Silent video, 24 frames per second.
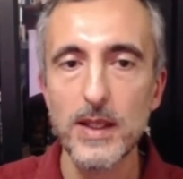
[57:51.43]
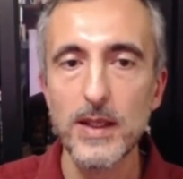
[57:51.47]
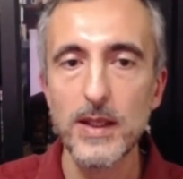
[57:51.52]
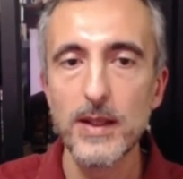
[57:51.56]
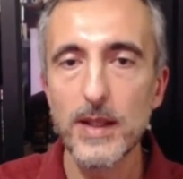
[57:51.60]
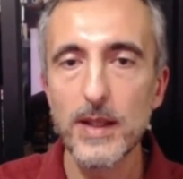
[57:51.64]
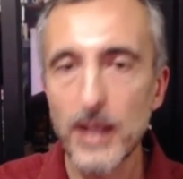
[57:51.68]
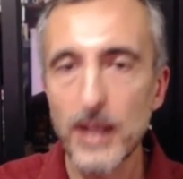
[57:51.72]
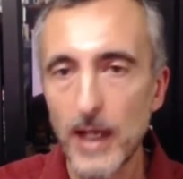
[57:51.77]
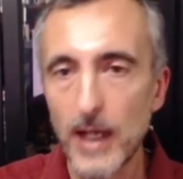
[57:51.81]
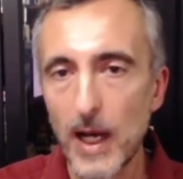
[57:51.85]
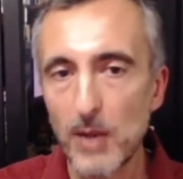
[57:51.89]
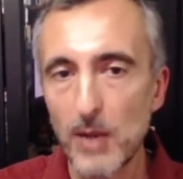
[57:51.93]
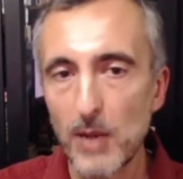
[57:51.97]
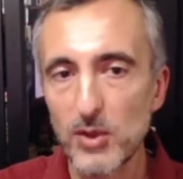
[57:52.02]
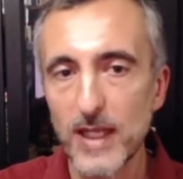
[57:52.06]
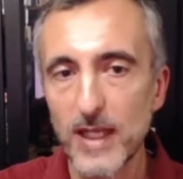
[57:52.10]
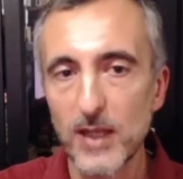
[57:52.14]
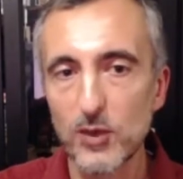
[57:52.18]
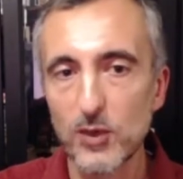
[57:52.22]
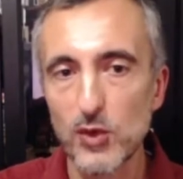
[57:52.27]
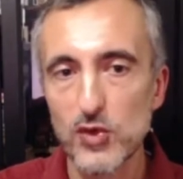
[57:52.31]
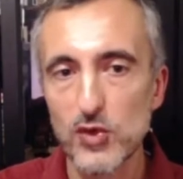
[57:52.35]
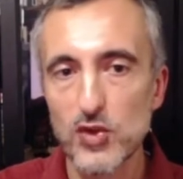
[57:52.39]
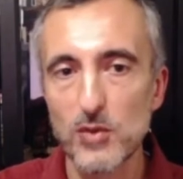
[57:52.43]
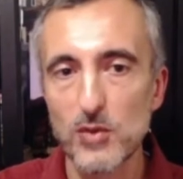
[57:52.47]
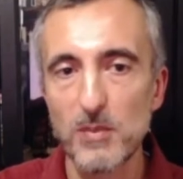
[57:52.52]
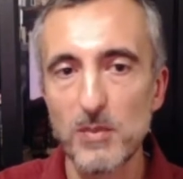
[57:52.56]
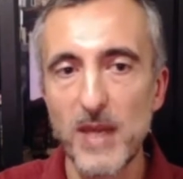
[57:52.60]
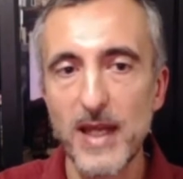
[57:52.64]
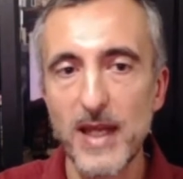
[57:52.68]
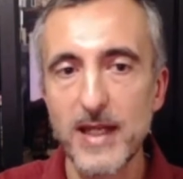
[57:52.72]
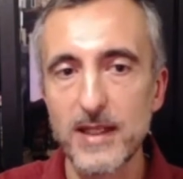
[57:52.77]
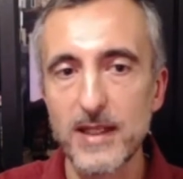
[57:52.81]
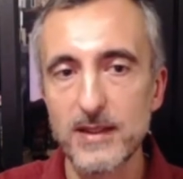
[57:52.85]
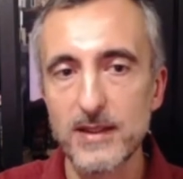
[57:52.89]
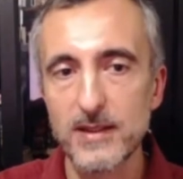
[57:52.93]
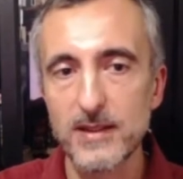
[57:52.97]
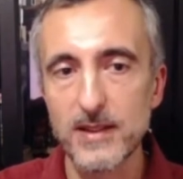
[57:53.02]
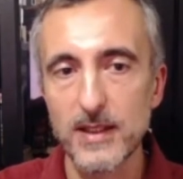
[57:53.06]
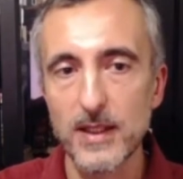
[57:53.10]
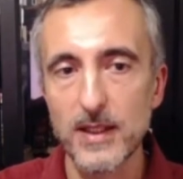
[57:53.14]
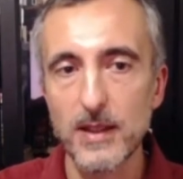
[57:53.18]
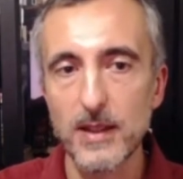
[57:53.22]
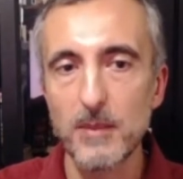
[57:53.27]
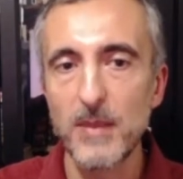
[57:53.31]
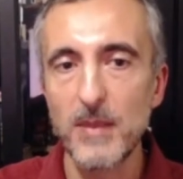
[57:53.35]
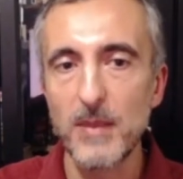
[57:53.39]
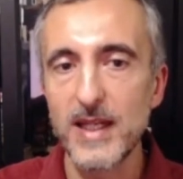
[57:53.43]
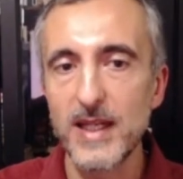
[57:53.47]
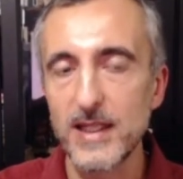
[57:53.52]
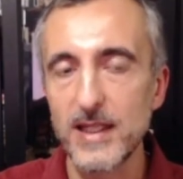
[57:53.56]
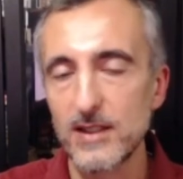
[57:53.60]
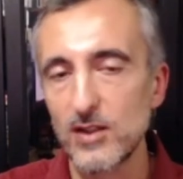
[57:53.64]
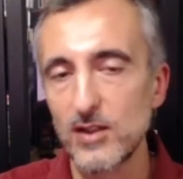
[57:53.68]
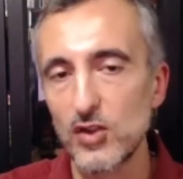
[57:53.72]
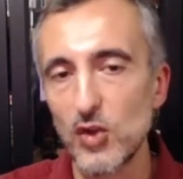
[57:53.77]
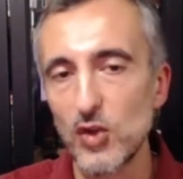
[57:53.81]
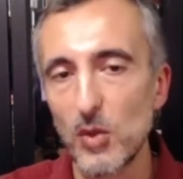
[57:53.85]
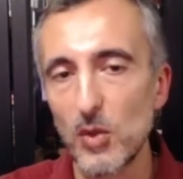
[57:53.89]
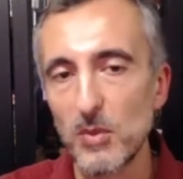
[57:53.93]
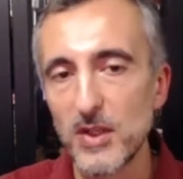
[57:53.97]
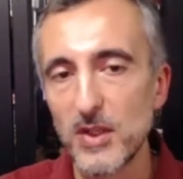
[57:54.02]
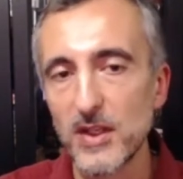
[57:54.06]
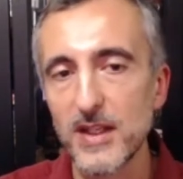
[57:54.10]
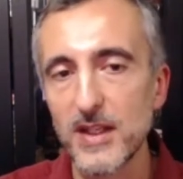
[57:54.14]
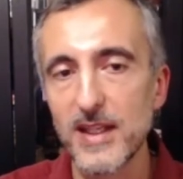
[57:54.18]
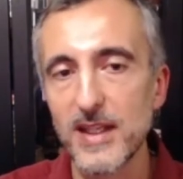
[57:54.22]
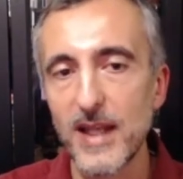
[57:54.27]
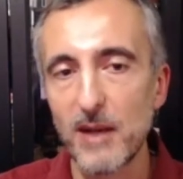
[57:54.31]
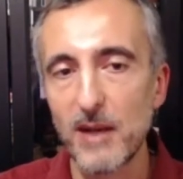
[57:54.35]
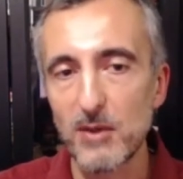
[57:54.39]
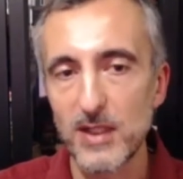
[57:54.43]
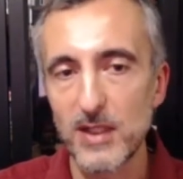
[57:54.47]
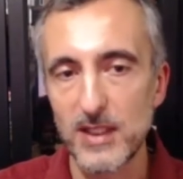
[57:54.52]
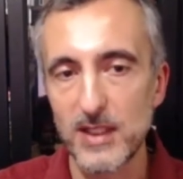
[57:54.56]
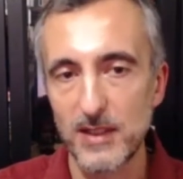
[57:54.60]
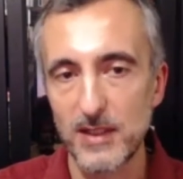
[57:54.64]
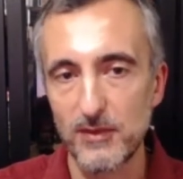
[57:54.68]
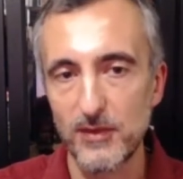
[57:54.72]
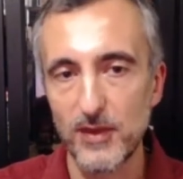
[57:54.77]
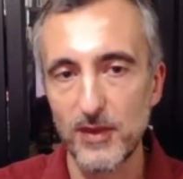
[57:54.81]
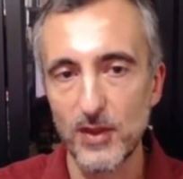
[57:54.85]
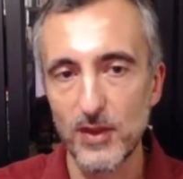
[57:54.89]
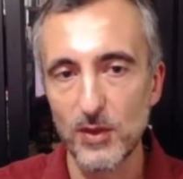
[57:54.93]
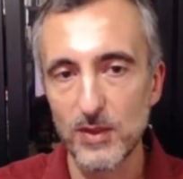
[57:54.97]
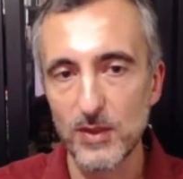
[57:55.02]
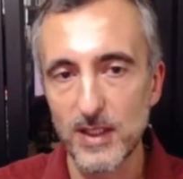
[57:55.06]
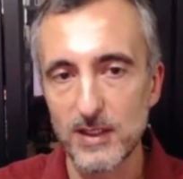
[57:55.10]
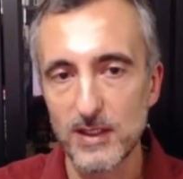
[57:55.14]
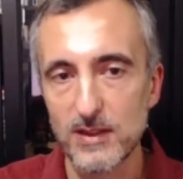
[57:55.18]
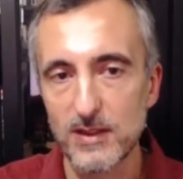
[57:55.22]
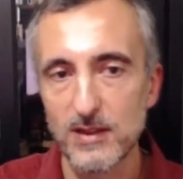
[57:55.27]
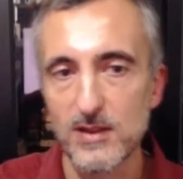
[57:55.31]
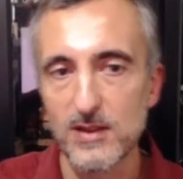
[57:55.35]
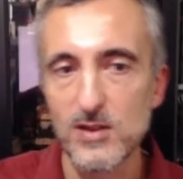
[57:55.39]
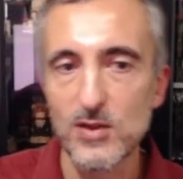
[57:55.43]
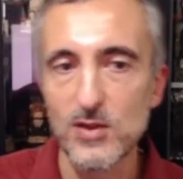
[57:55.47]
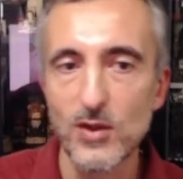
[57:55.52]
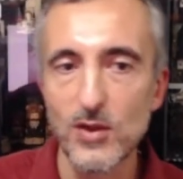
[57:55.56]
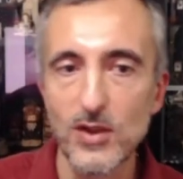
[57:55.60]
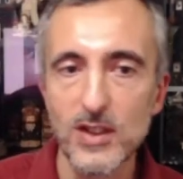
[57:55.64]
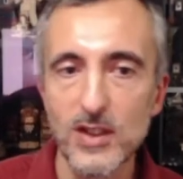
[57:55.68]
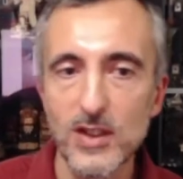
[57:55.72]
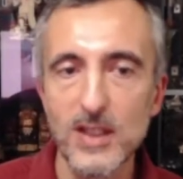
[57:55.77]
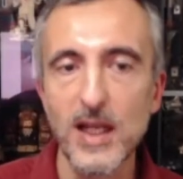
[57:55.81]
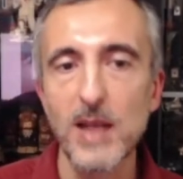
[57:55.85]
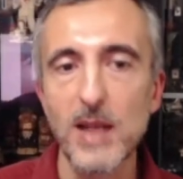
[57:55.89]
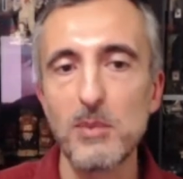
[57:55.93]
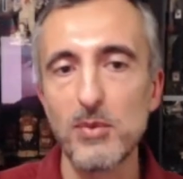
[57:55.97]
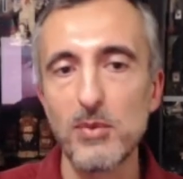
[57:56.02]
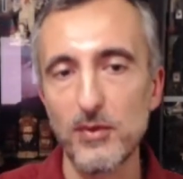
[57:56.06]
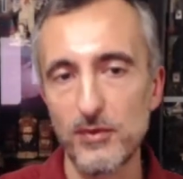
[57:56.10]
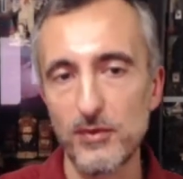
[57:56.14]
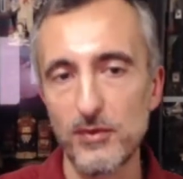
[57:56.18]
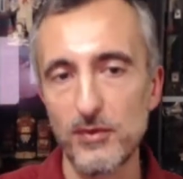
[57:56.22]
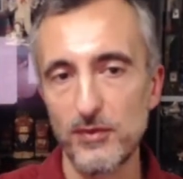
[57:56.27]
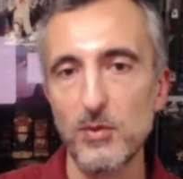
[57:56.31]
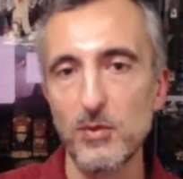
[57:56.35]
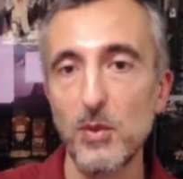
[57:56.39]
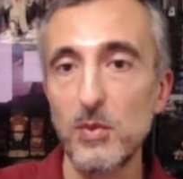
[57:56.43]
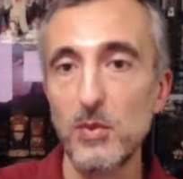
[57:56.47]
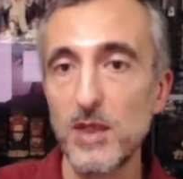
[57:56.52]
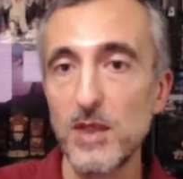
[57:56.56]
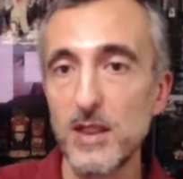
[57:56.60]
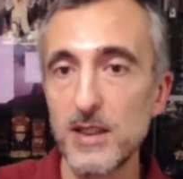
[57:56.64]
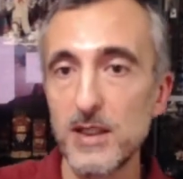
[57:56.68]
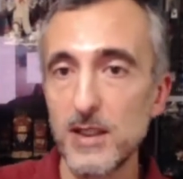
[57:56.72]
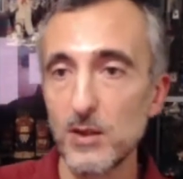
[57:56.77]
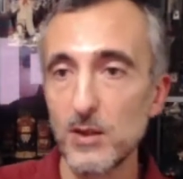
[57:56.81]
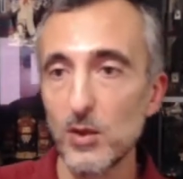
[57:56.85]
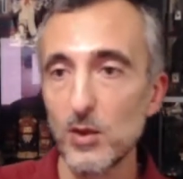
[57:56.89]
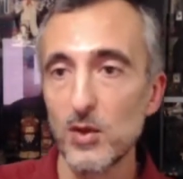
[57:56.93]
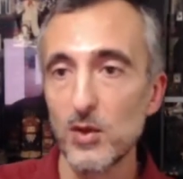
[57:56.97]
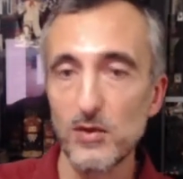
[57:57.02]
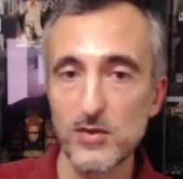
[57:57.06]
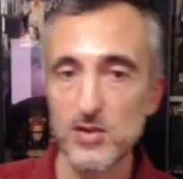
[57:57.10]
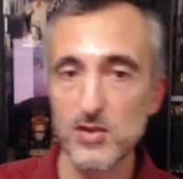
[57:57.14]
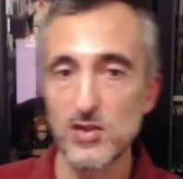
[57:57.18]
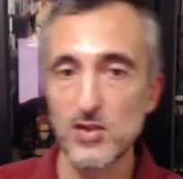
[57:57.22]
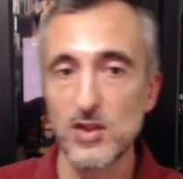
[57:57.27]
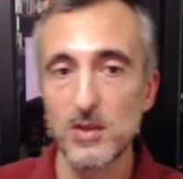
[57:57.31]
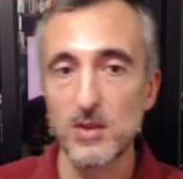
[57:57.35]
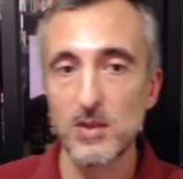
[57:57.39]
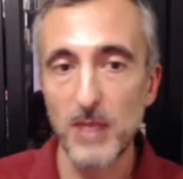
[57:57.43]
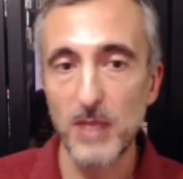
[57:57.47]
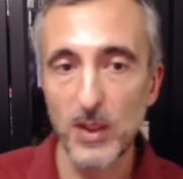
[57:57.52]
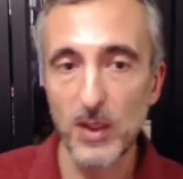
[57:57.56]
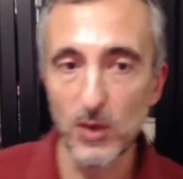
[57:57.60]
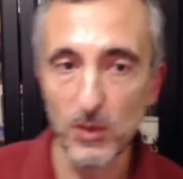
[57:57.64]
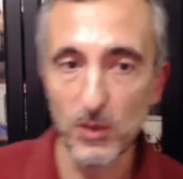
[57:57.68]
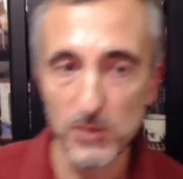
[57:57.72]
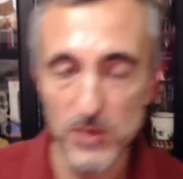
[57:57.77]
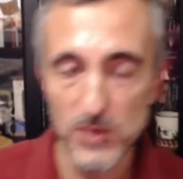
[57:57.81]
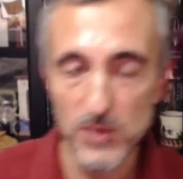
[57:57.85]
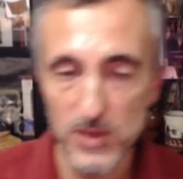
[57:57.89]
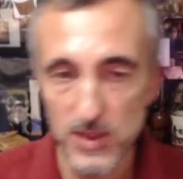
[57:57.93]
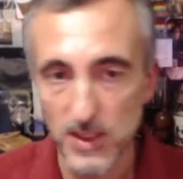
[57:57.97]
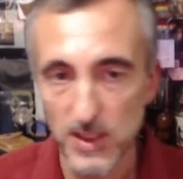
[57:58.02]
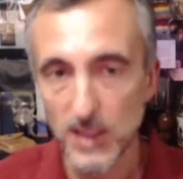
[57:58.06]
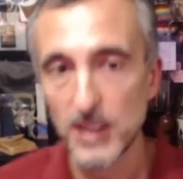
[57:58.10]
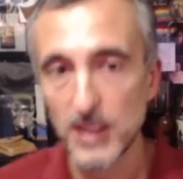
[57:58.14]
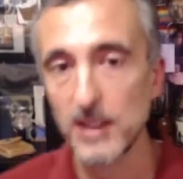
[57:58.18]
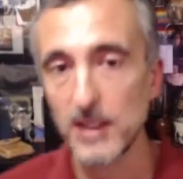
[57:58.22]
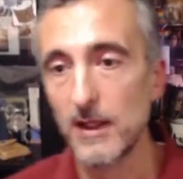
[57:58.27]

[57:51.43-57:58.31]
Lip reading: how you can also make it a dominant narrative, that a certain type of mobility all of a sudden becomes